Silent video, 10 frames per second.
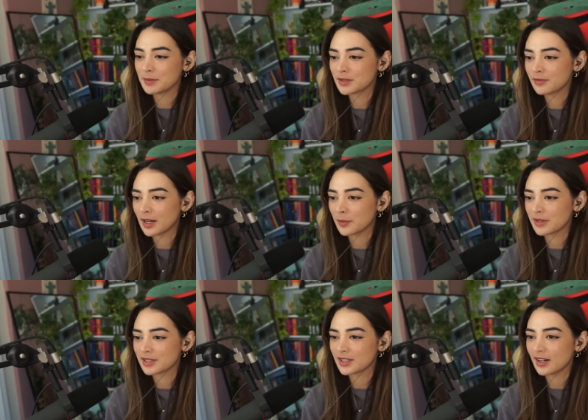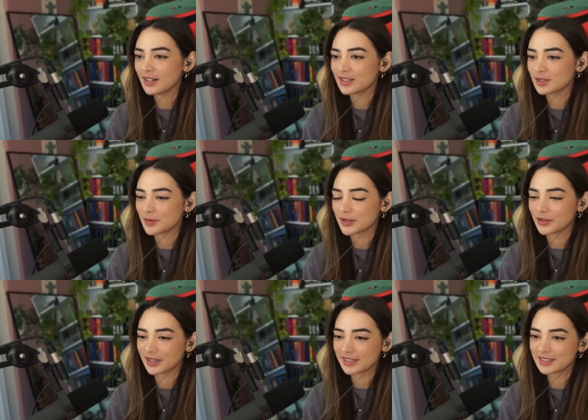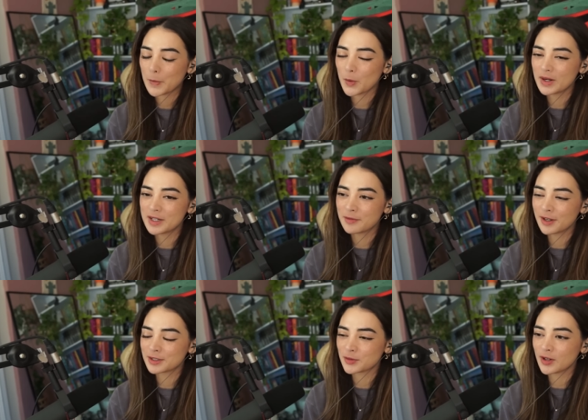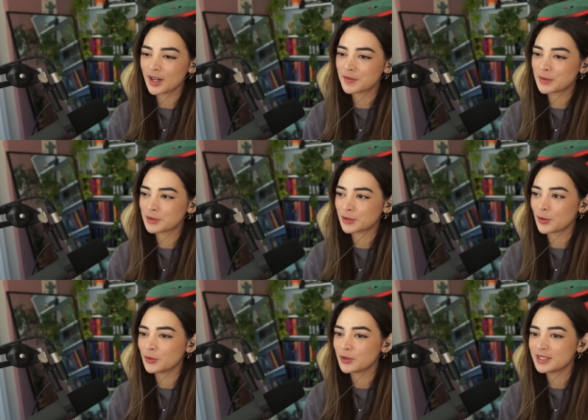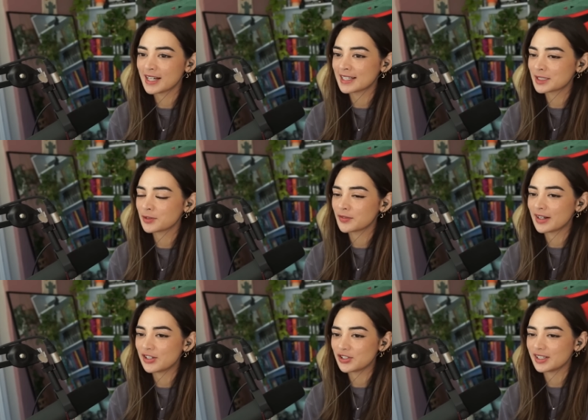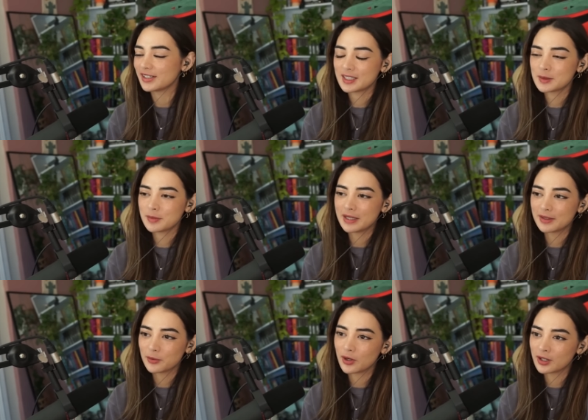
fed up and tired, to be honest. When he first arrived, he was so enthusiastic, full of energy. It's been, what, a